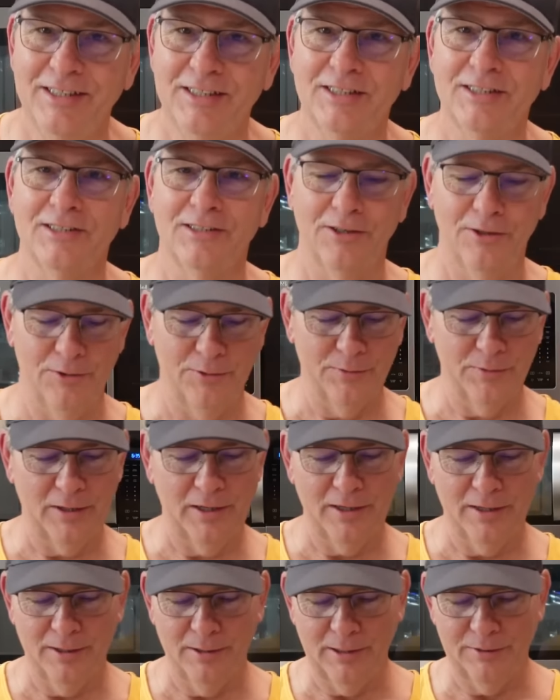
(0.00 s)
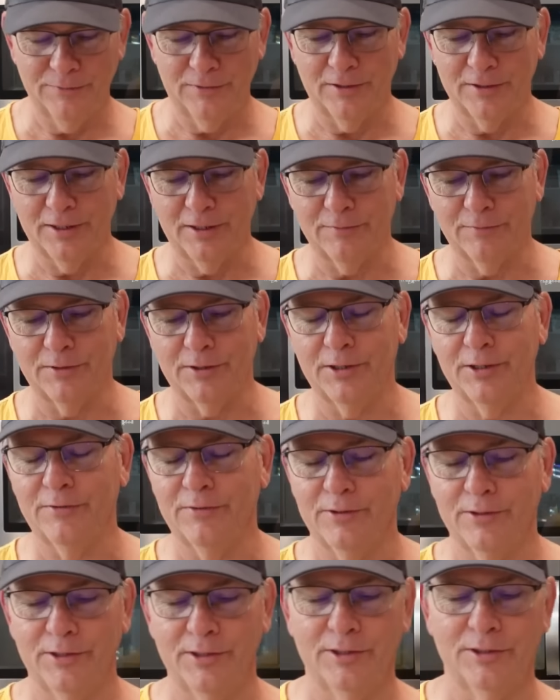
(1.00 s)
So I found that very,
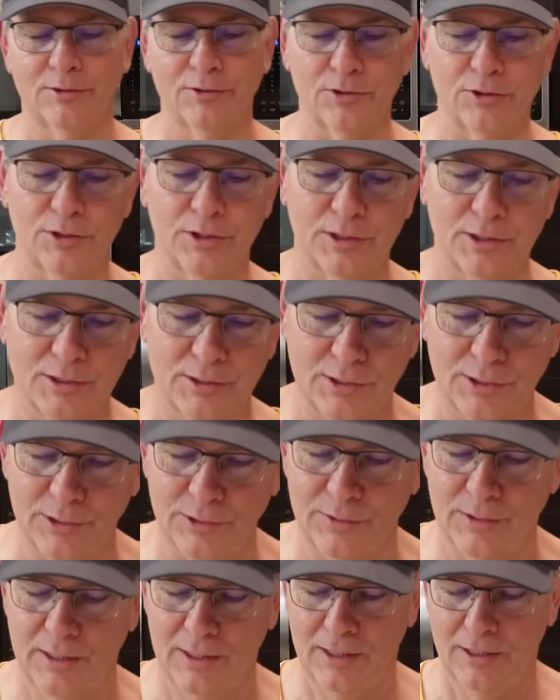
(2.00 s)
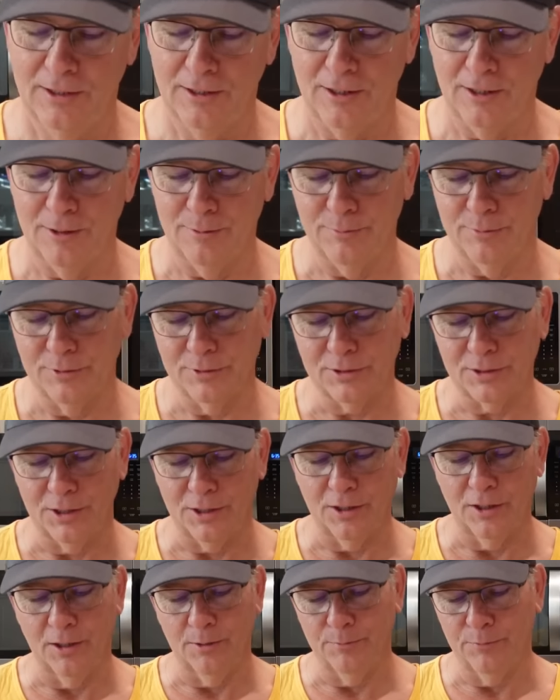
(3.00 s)
very interesting. So instead
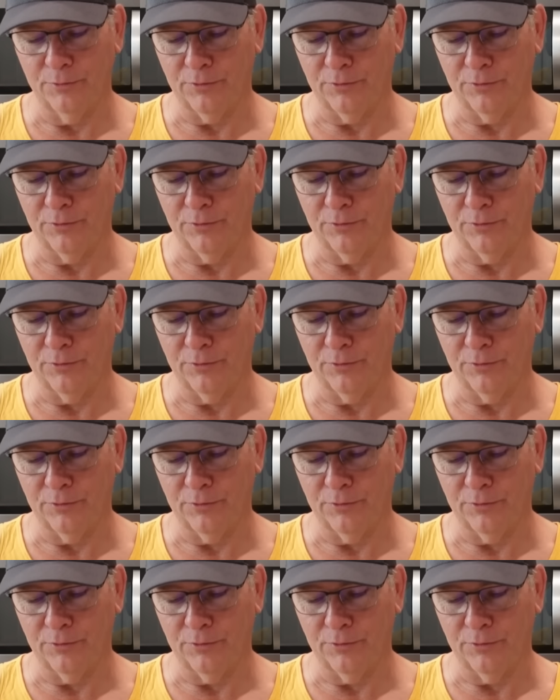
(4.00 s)
of up.